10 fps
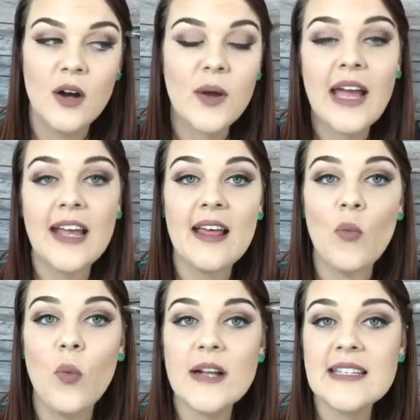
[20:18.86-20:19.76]
Okay,
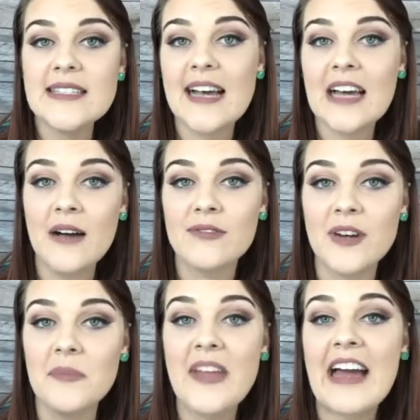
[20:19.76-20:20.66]
what does that come
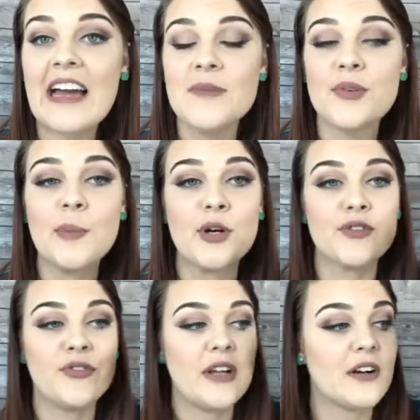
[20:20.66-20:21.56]
from? That comes from her
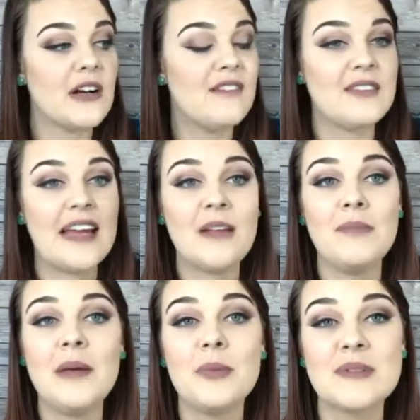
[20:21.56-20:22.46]
fear of letting
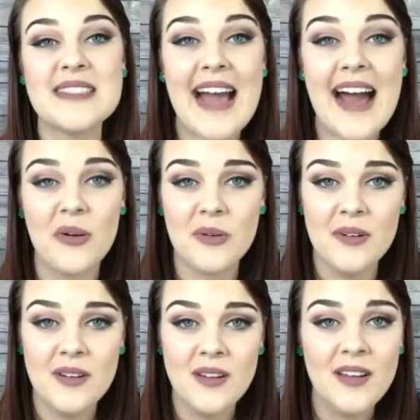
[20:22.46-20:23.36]
people down.
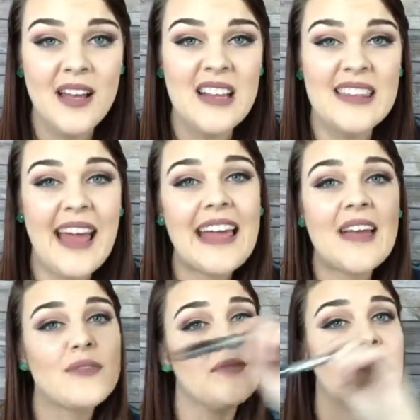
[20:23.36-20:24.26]
That
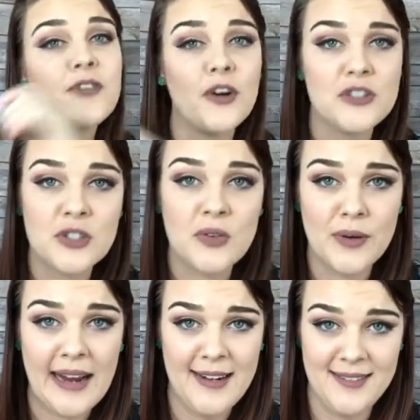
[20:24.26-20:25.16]
came from first
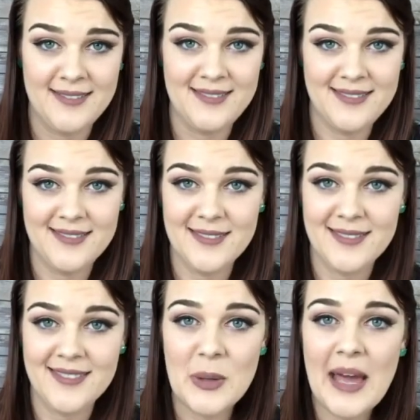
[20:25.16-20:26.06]
grade.
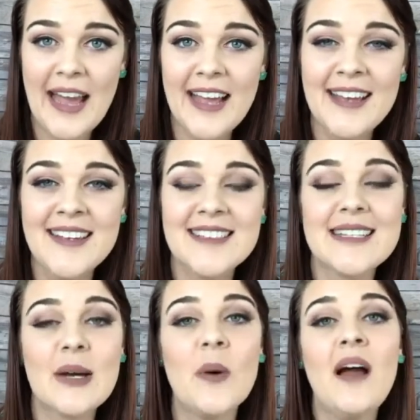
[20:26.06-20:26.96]
Okay,
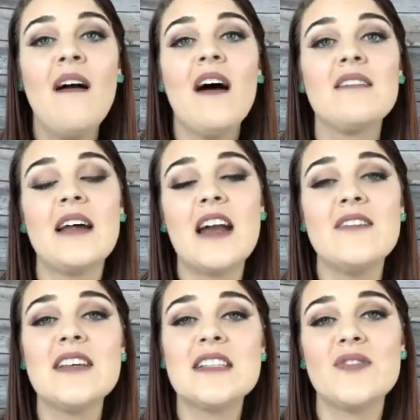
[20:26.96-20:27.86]
so a lot
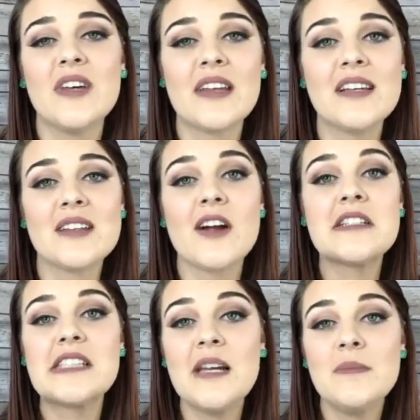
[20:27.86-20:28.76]
of these feelings are
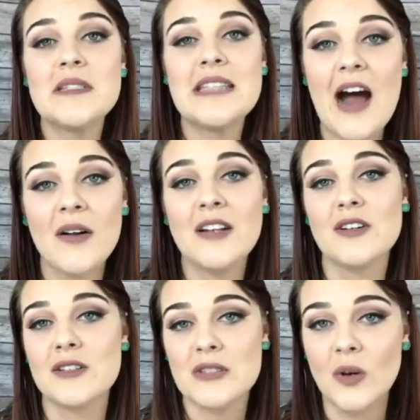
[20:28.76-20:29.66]
deep down in
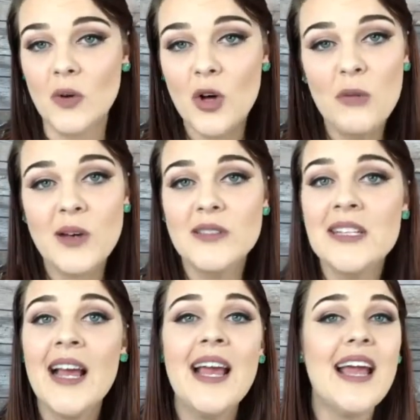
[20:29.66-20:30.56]
your soul
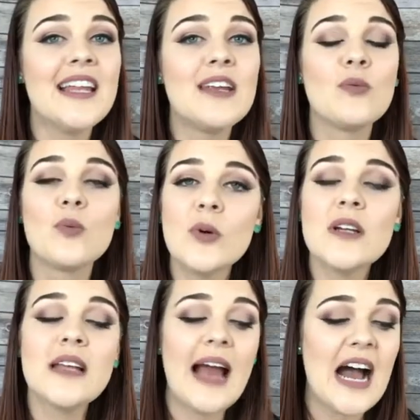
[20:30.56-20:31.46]
almost, and you
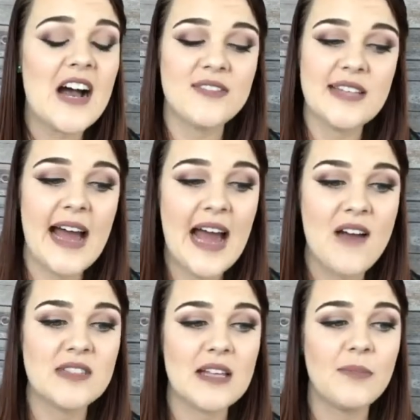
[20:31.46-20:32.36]
really have to
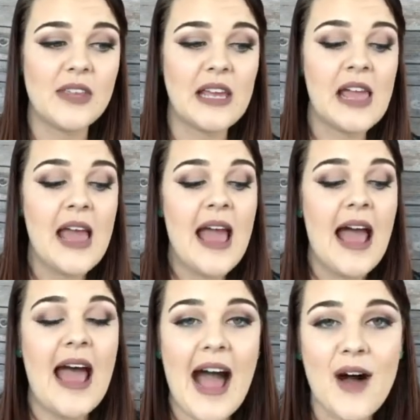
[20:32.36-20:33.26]
have something
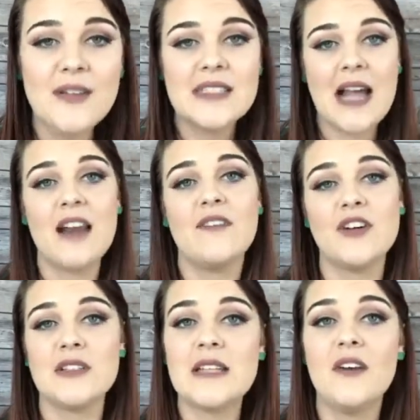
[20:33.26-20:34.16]
outside of
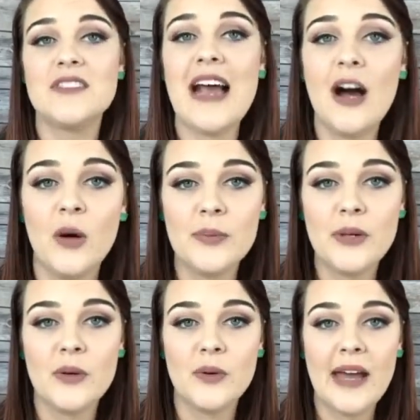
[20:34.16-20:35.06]
yourself to help
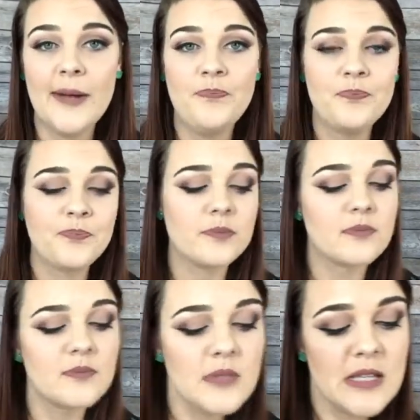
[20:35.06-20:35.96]
you, okay?
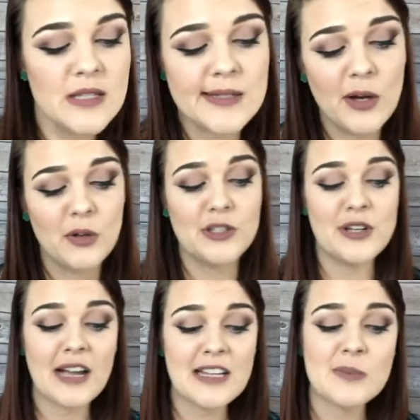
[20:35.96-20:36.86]
So
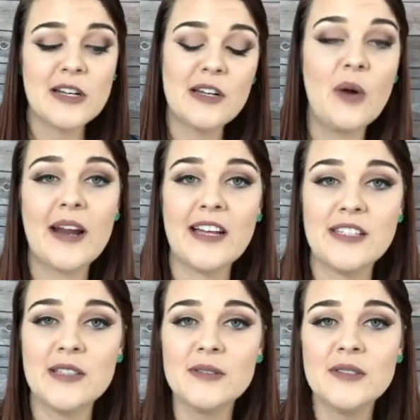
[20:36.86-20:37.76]
do you guys want to know what I
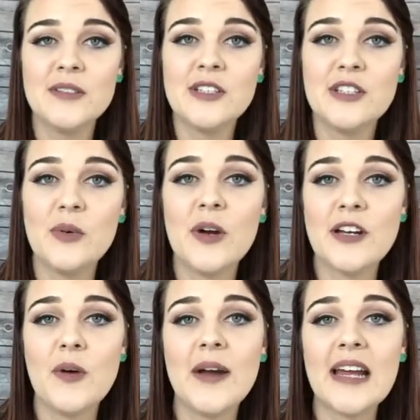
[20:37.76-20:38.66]
do? Do you want
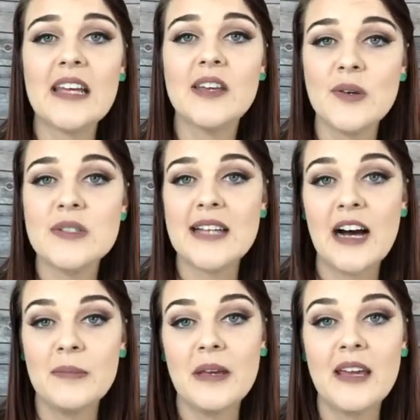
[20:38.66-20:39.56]
to know what I use to
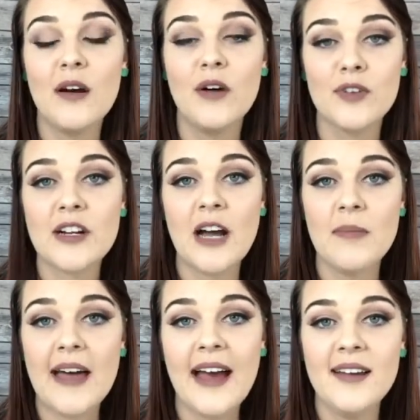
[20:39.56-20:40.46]
help me
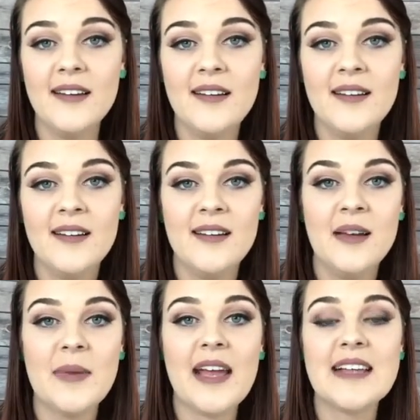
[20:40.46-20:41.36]
overcome that?
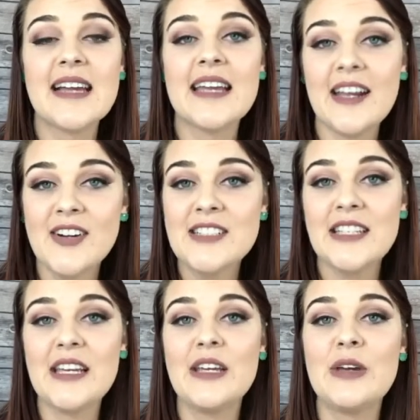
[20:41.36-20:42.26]
Because I
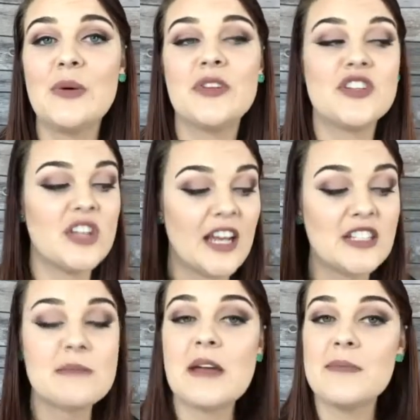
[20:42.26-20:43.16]
guarantee you, the
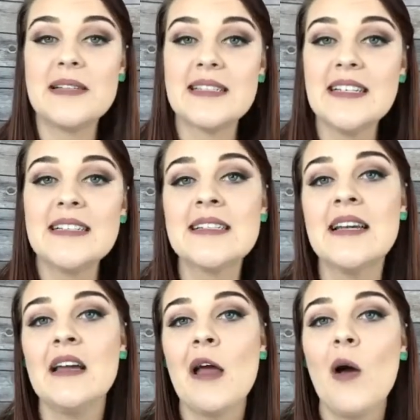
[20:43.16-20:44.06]
change in my business
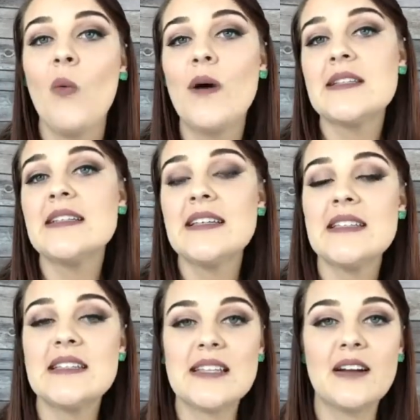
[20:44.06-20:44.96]
wasn't
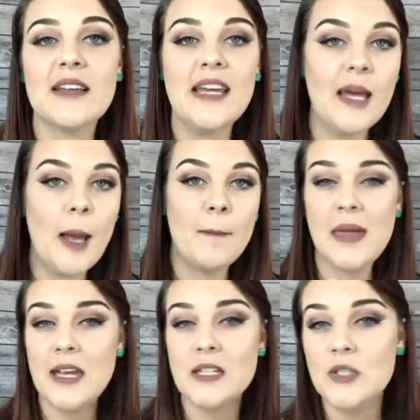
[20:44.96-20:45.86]
necessarily
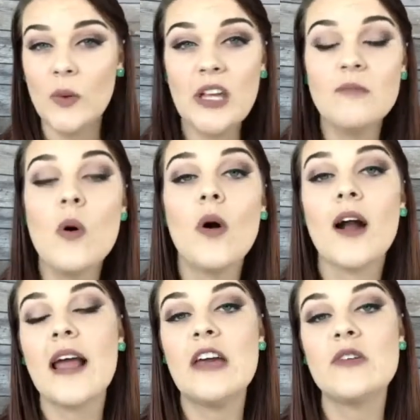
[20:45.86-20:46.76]
me doing
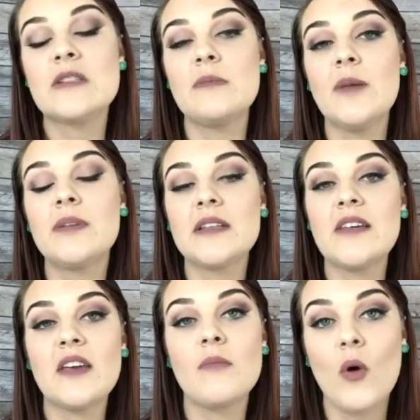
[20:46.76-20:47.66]
more. It was me
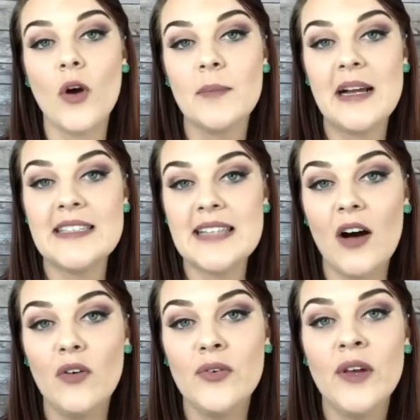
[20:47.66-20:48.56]
believing more in
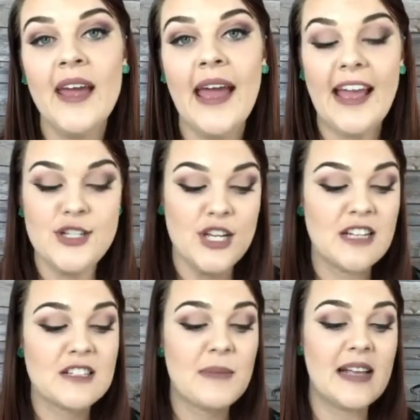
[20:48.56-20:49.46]
myself and
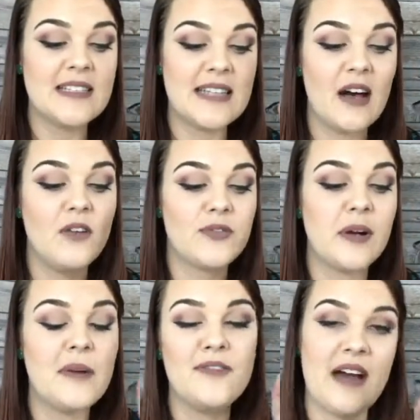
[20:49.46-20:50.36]
changing myself
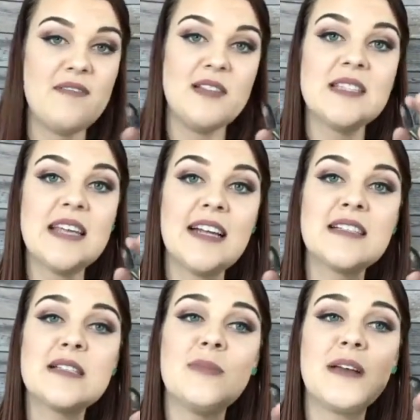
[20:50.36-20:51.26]
from a 5 and
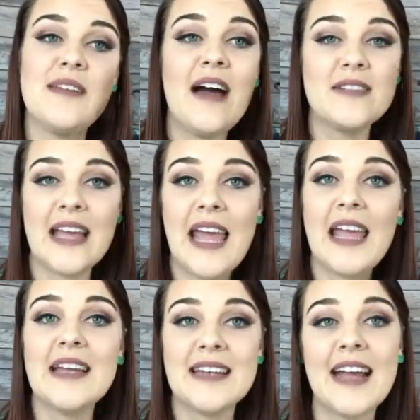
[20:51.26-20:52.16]
6 to believe that I was an
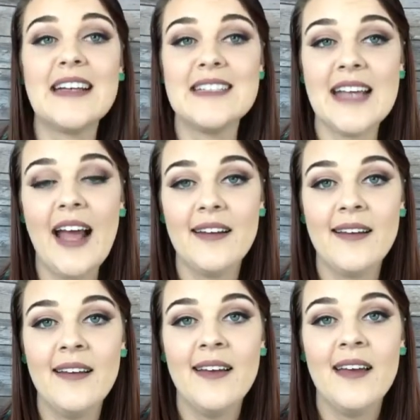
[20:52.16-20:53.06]
8 and 9 and 10.